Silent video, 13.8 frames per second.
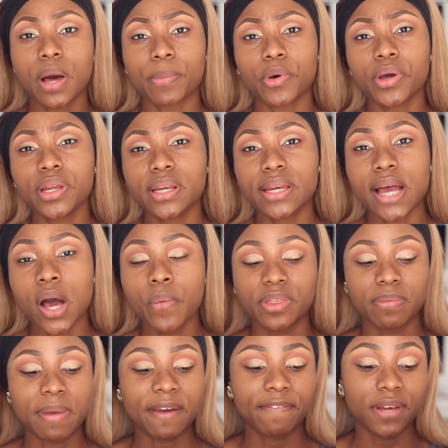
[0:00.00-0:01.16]
I'm going in now with
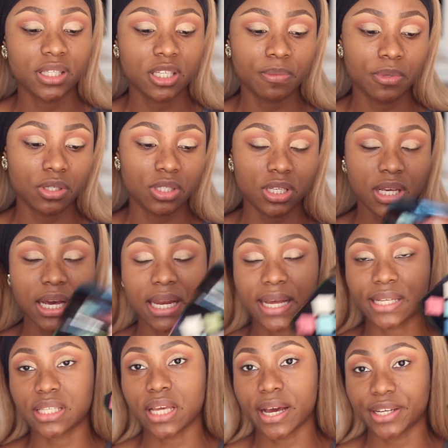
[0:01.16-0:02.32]
my Fenty Beauty
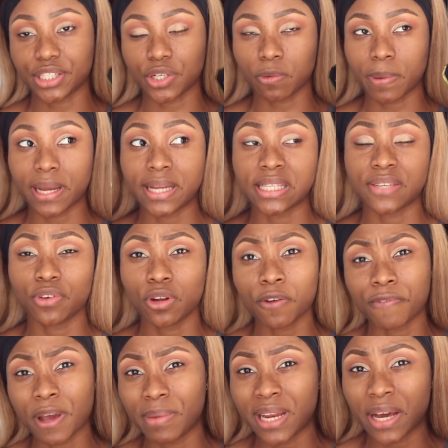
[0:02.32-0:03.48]
Galaxy eyeshadow palette. If you're not
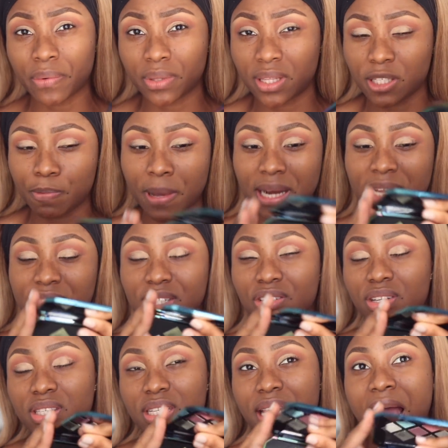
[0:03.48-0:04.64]
familiar with this palette, it
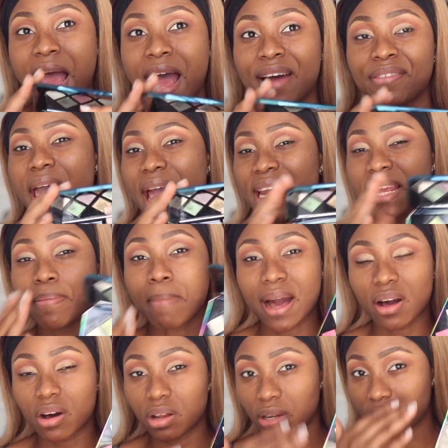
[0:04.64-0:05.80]
doesn't have any
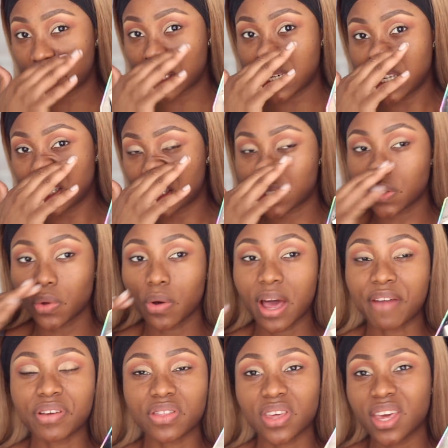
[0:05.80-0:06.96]
matte colors in it. So
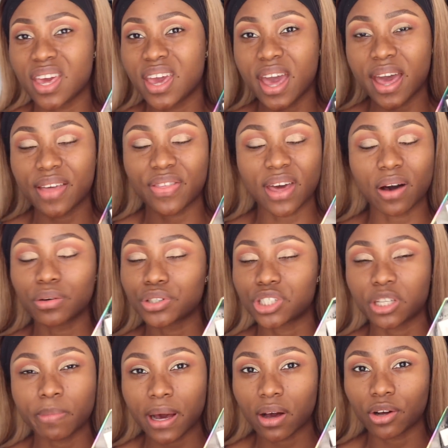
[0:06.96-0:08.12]
everything here, they're all
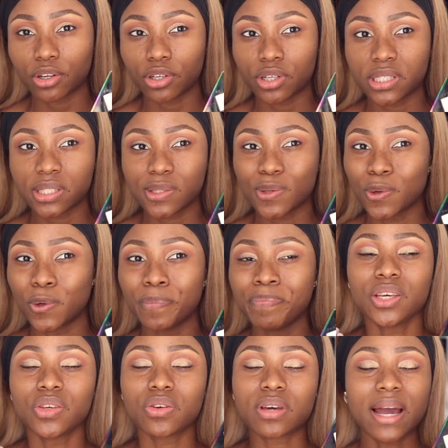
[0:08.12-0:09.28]
shimmer colors. So
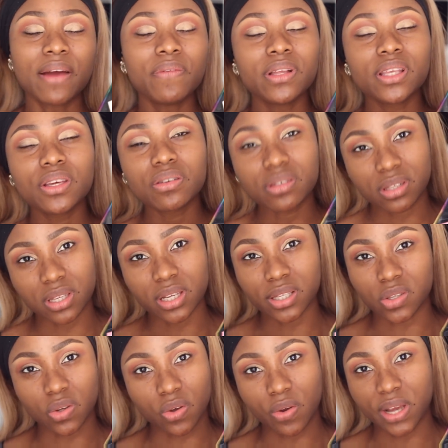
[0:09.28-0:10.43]
you can't really use this
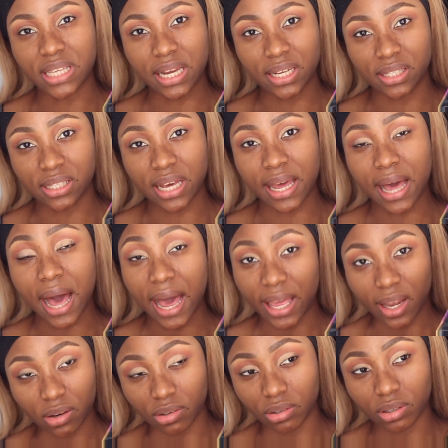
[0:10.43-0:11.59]
to create an entire eye
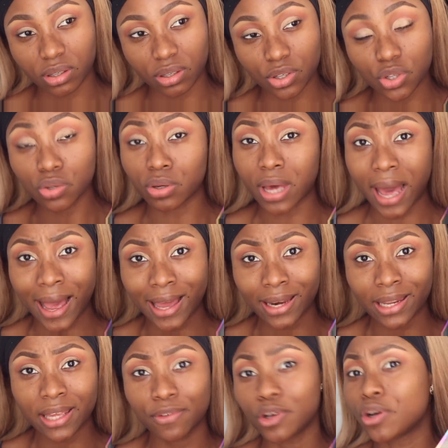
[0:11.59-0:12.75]
look. You
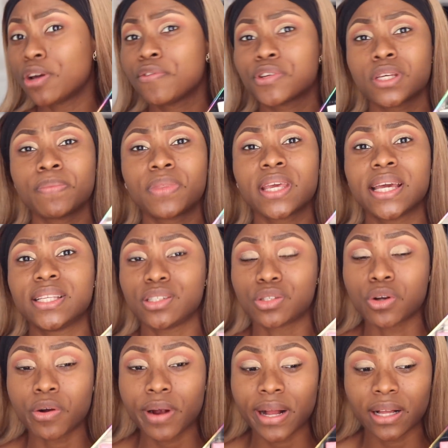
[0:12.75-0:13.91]
can if you're going for something
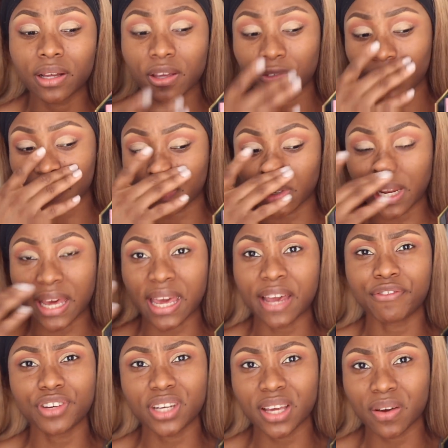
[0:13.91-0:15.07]
editorial. If it's for like
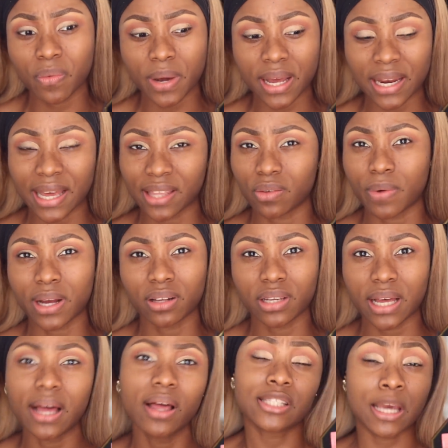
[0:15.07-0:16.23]
everyday wear, like the
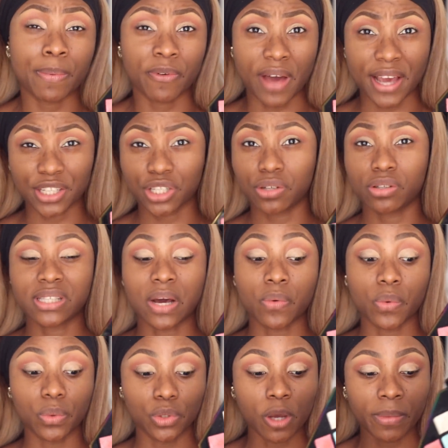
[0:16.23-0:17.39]
regular type of eyeshadows that we
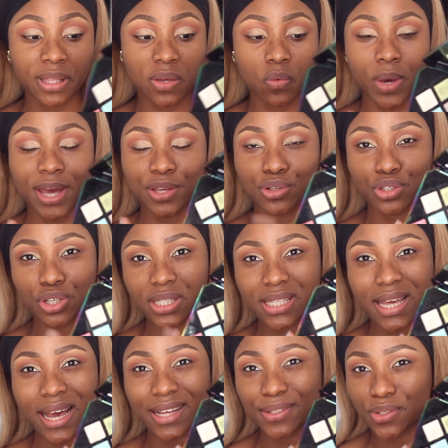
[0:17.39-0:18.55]
would normally wear, you just
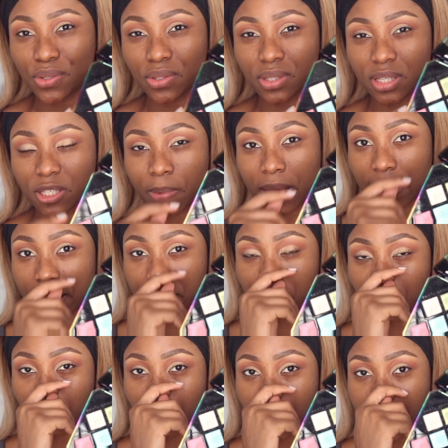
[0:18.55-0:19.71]
can't use this palette to
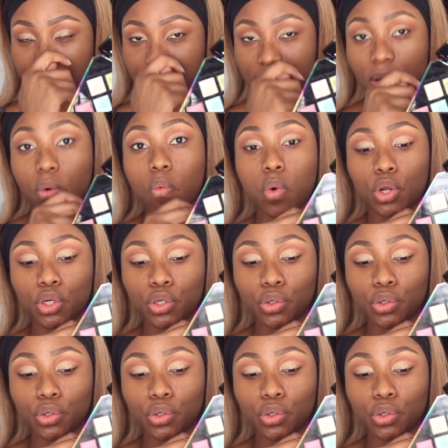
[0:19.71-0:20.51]
create one